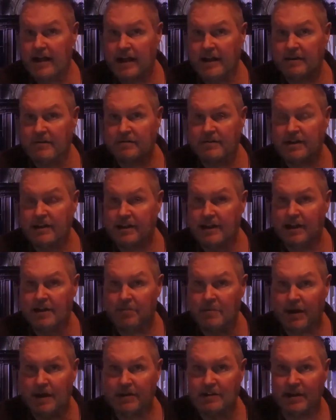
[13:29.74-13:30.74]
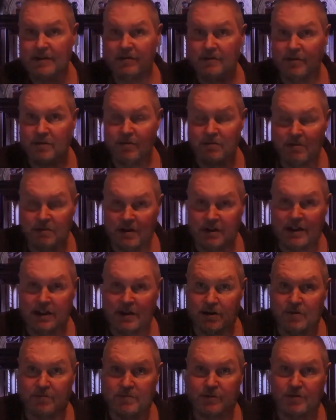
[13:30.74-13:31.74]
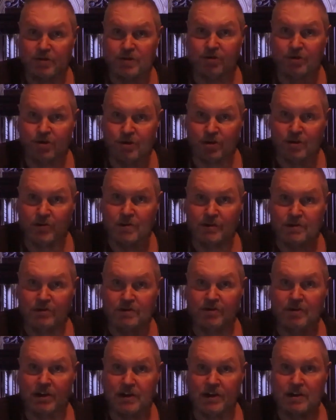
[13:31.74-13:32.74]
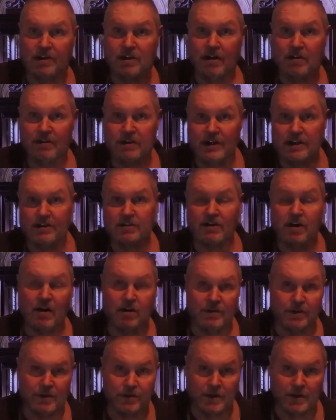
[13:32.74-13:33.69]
I, I, don't think anybody's ever really known for sure what the Shekinah is,